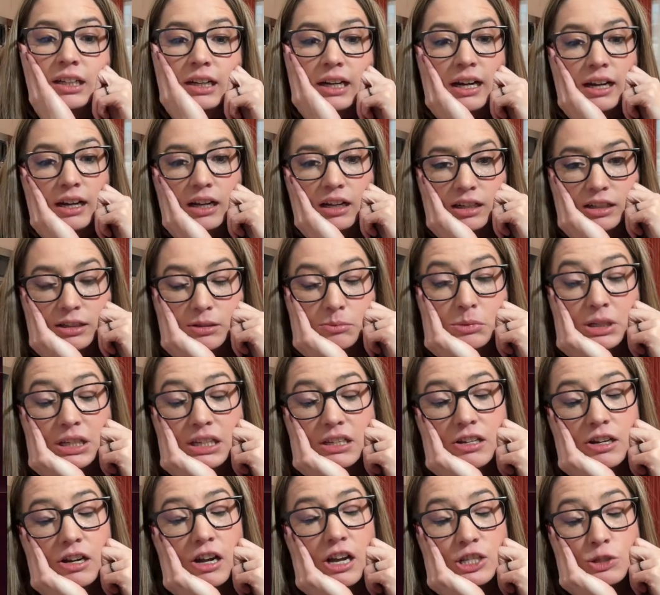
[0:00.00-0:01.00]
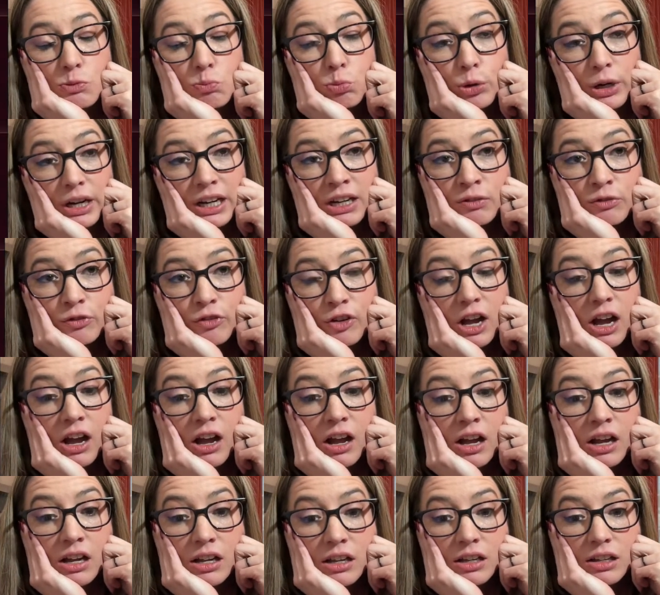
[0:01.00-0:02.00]
It can cause brain
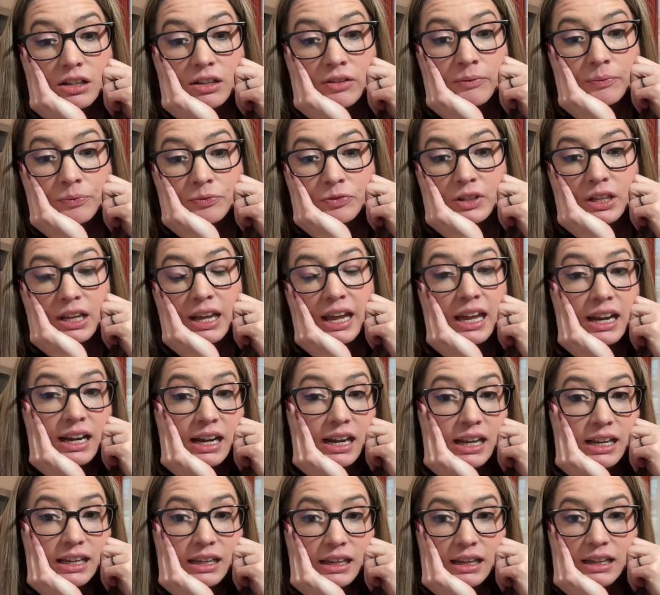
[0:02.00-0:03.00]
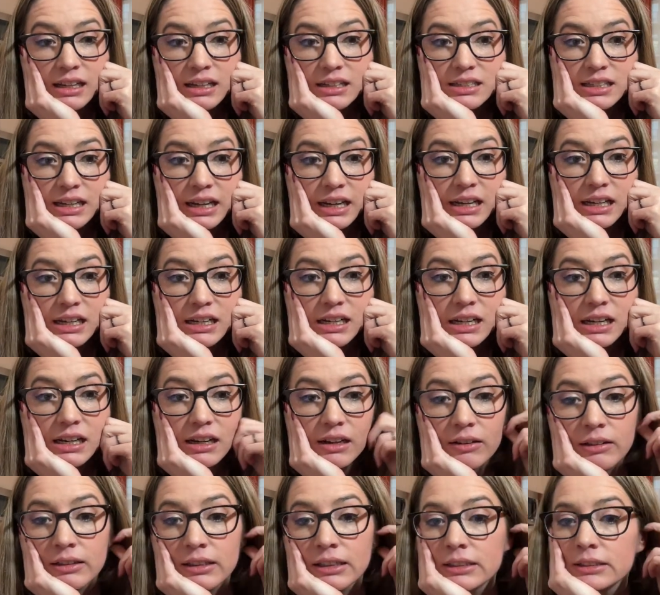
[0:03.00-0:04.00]
fog, headache,
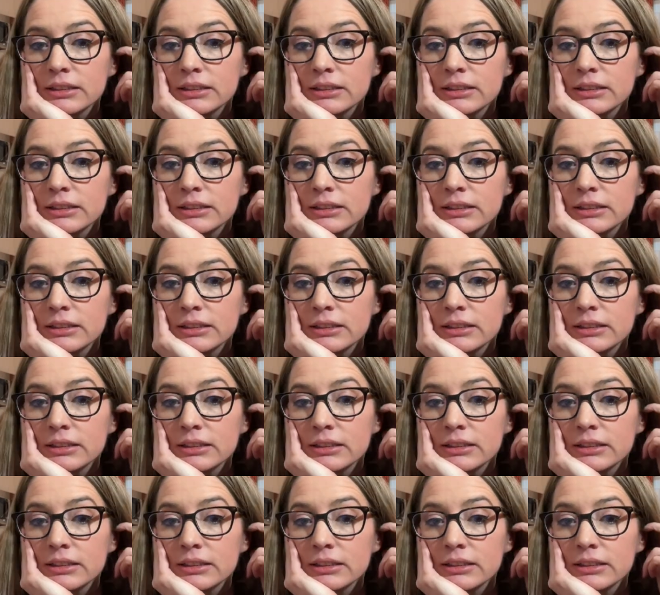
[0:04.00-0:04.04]
anxiety.